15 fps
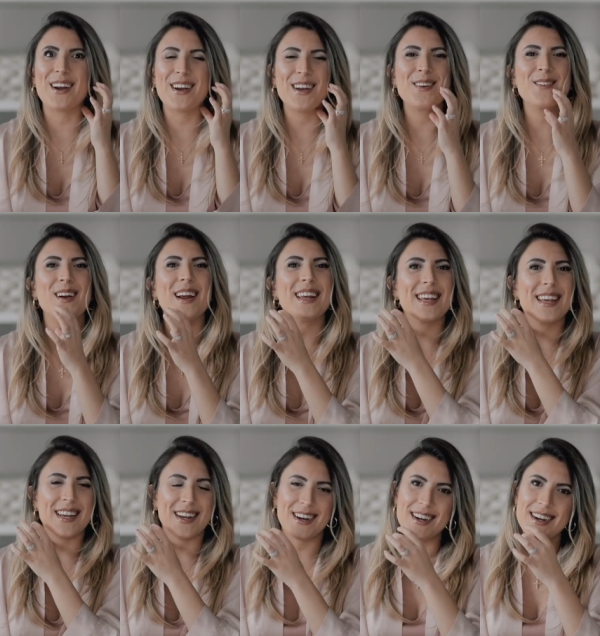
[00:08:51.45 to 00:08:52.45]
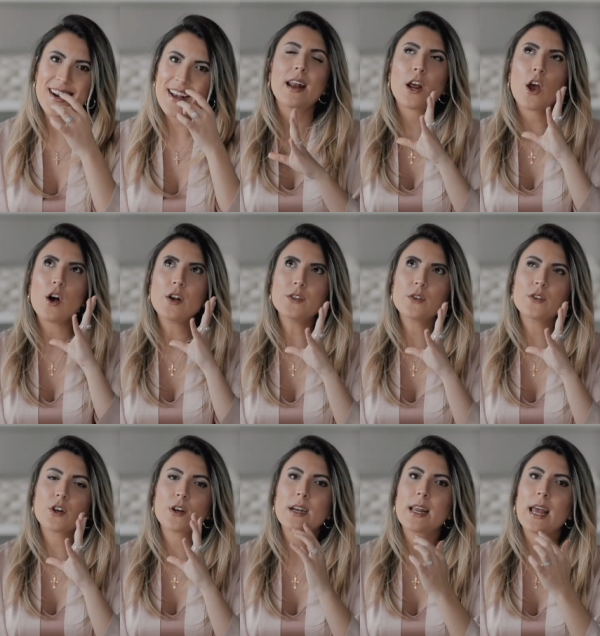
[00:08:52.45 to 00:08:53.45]
area right here. And I also
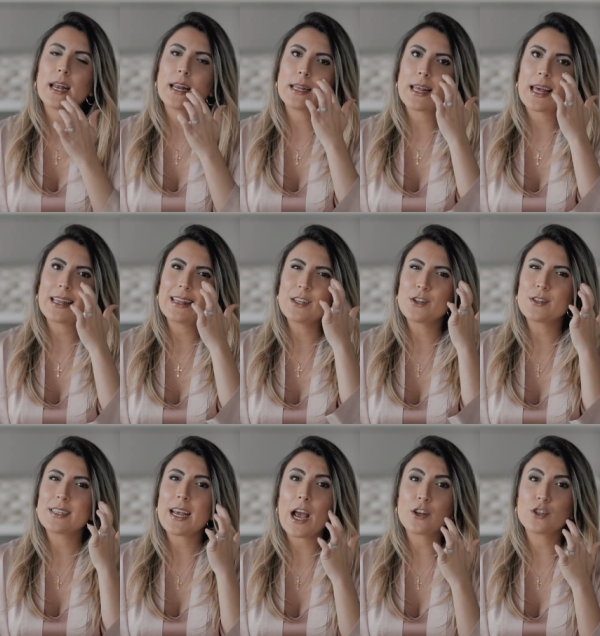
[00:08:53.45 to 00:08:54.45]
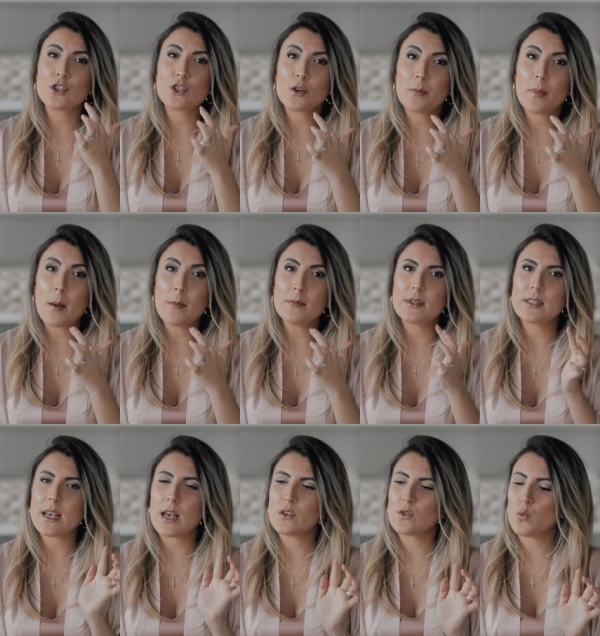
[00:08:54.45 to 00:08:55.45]
started getting like little texture bumps
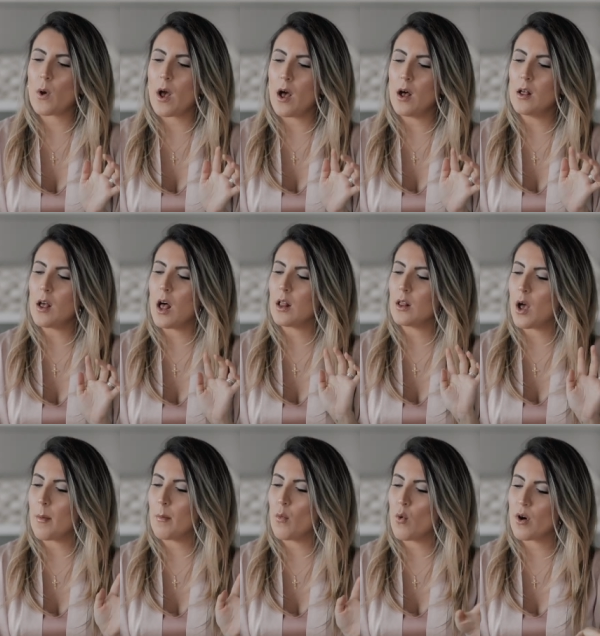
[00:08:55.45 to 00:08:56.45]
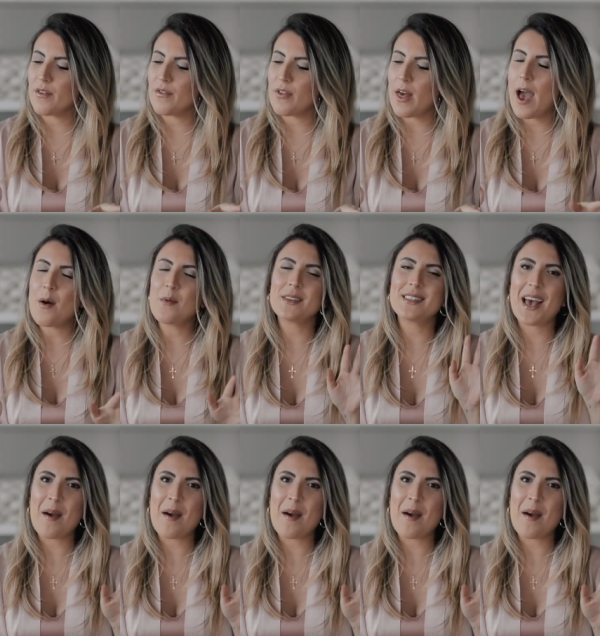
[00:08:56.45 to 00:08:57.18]
as well. A lot more of that was